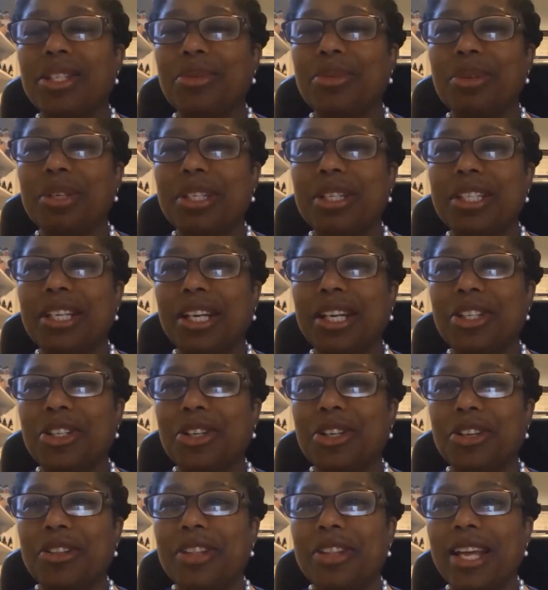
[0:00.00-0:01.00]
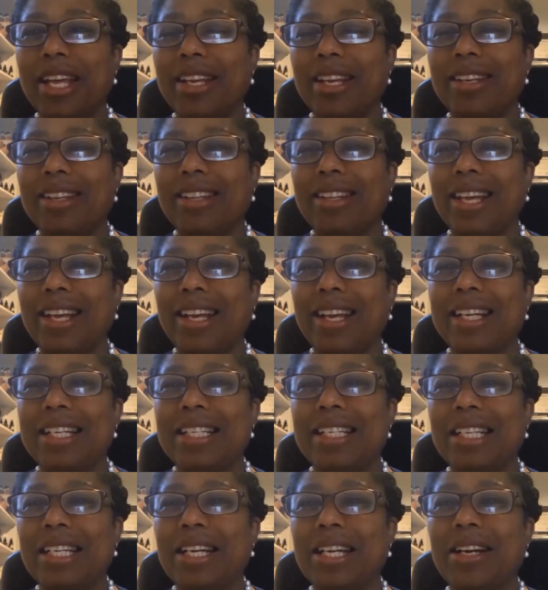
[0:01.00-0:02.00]
wanted to touch on that
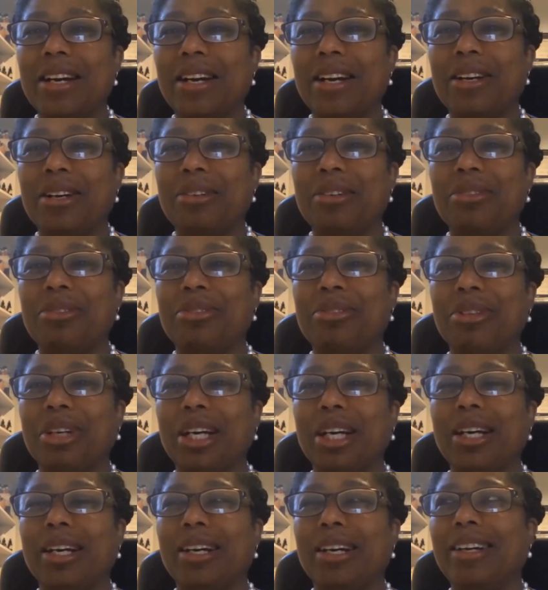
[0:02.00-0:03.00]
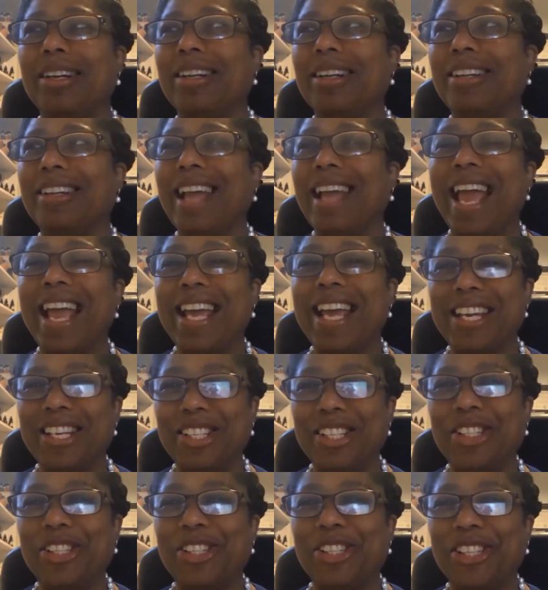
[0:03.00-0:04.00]
idea of
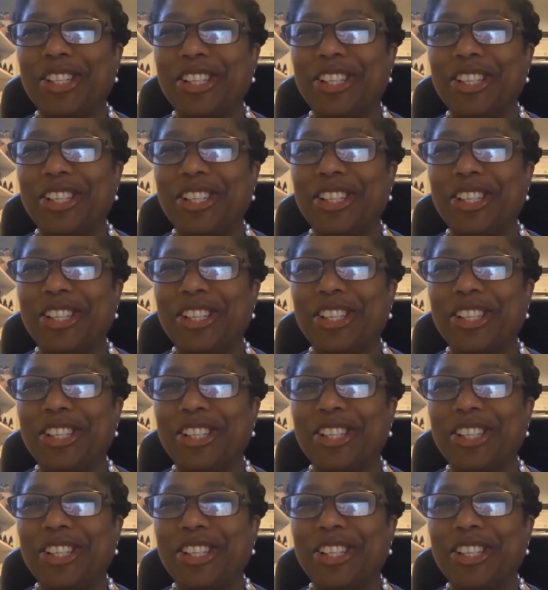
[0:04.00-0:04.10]
age.